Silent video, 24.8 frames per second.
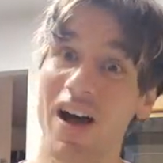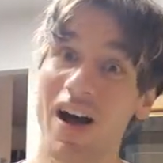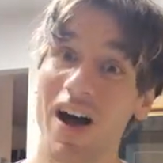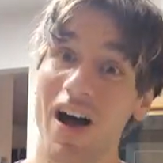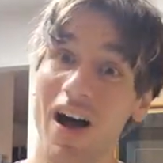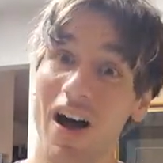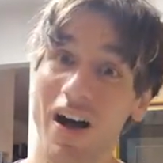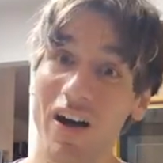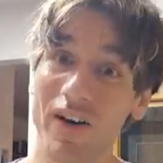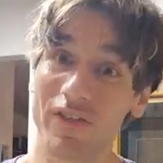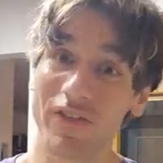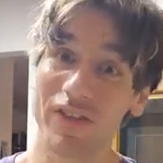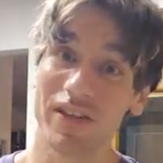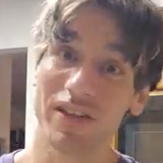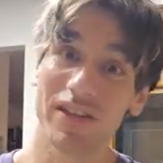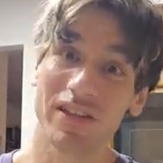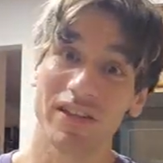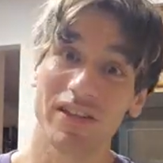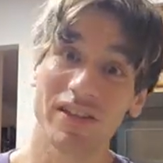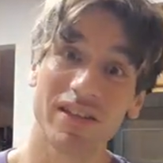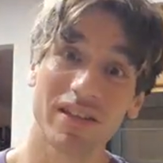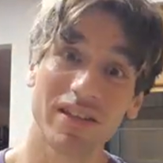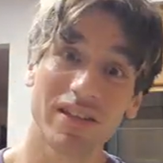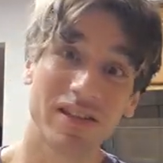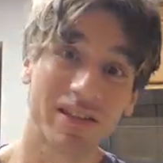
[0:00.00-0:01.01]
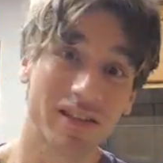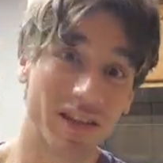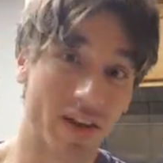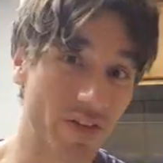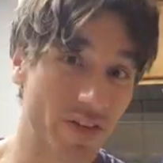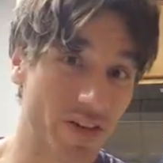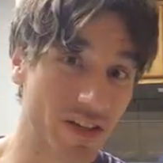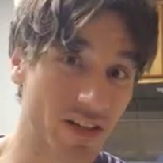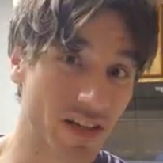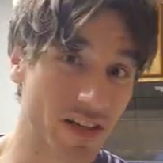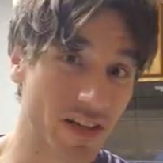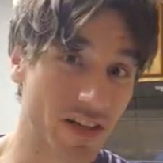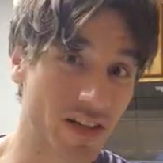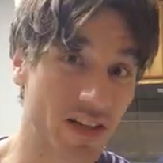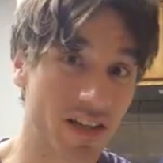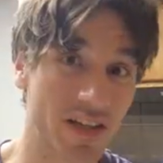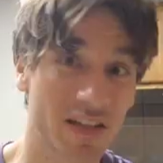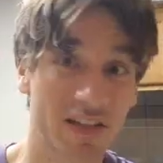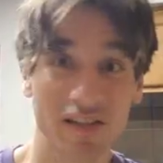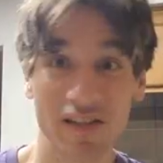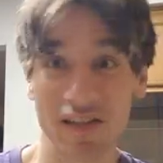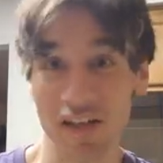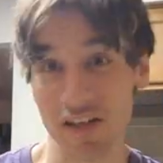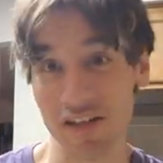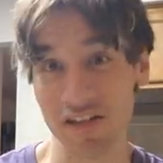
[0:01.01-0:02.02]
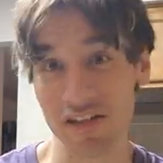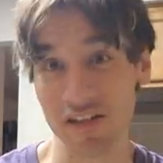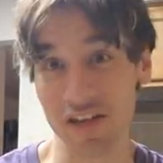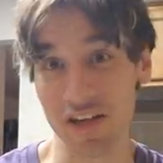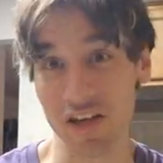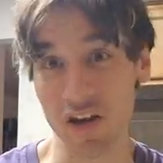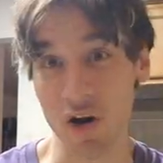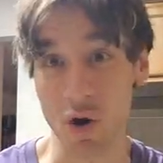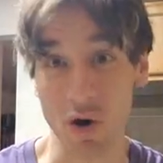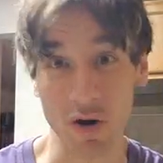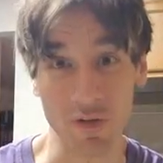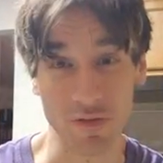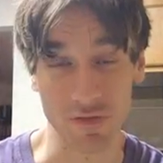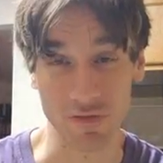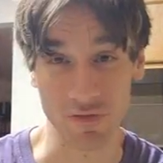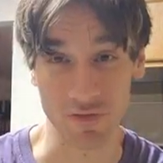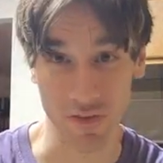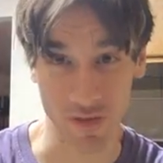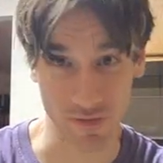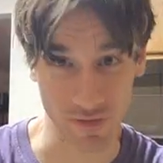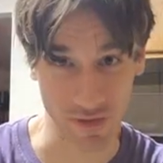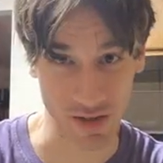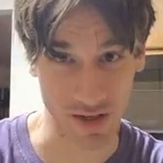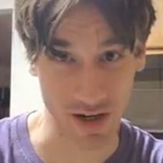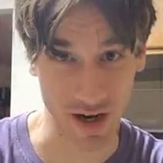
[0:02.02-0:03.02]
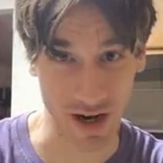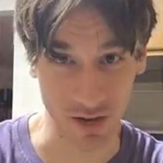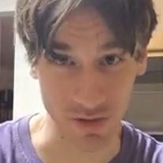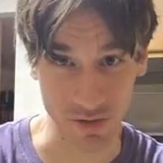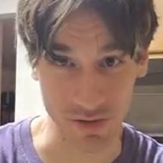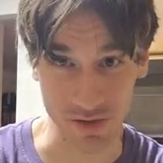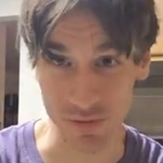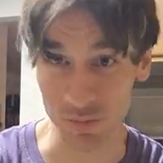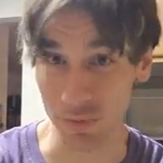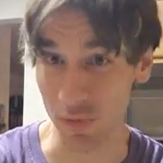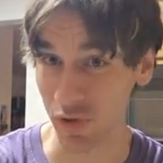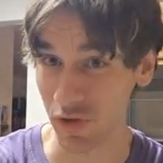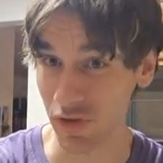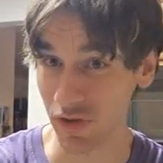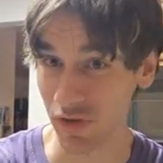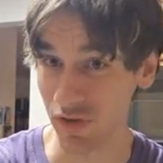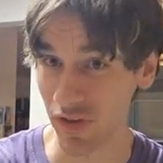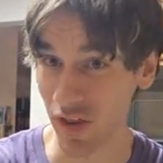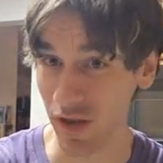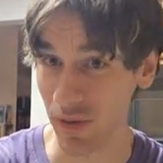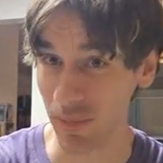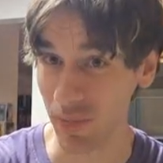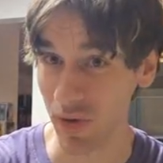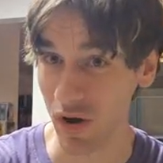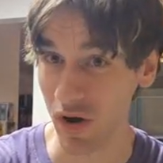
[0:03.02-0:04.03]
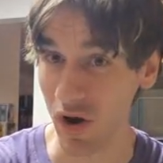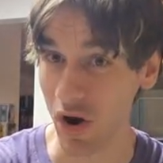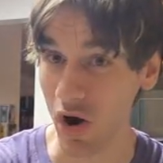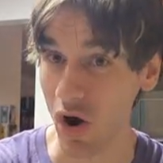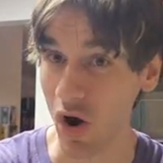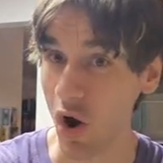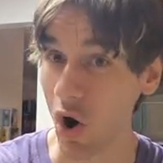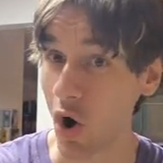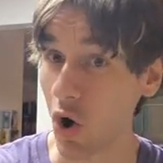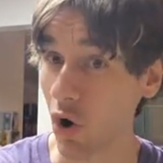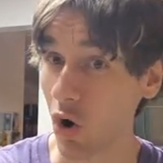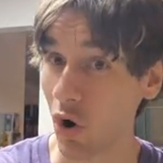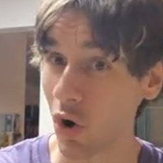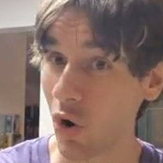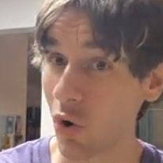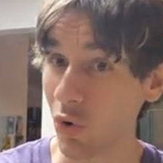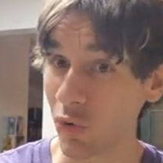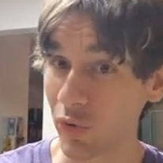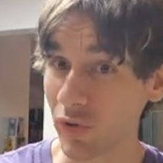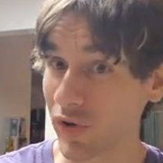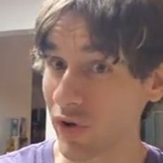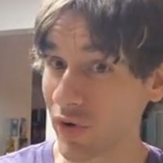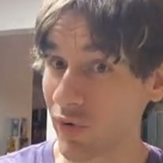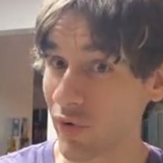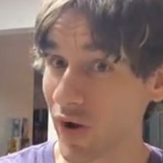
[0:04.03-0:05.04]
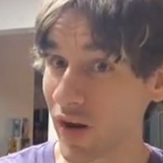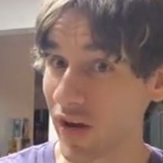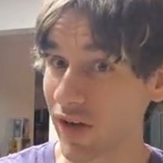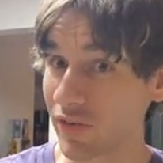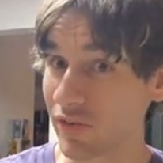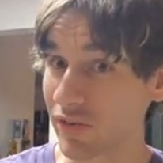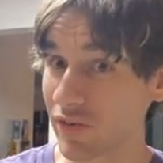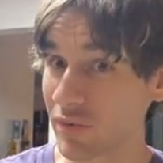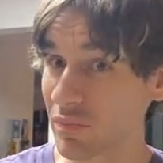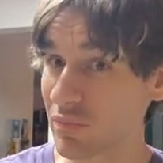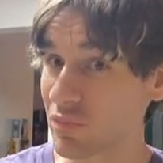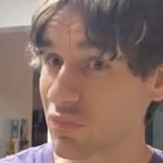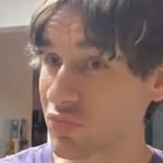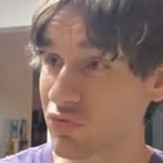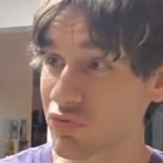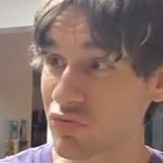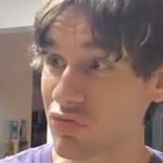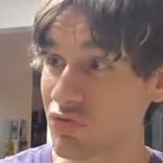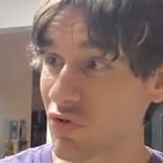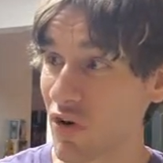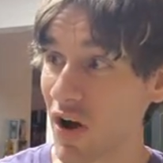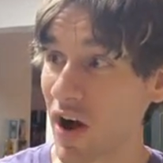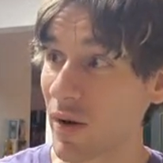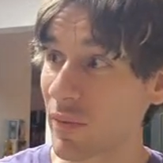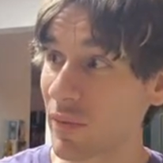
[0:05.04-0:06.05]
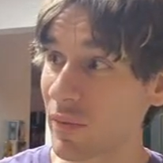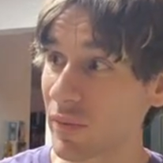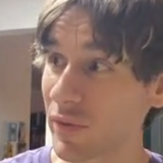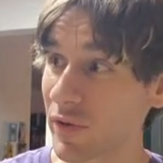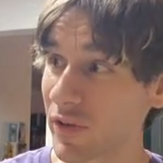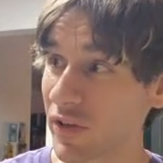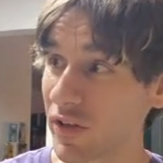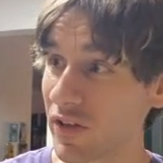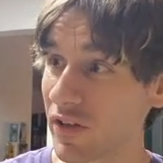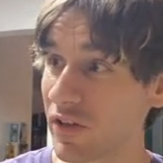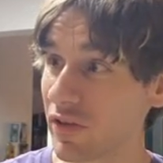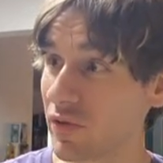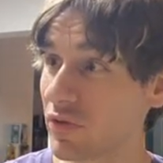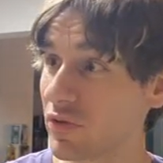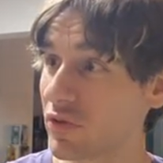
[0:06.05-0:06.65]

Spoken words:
of $70, $60, or even $50. Most of them are only around probably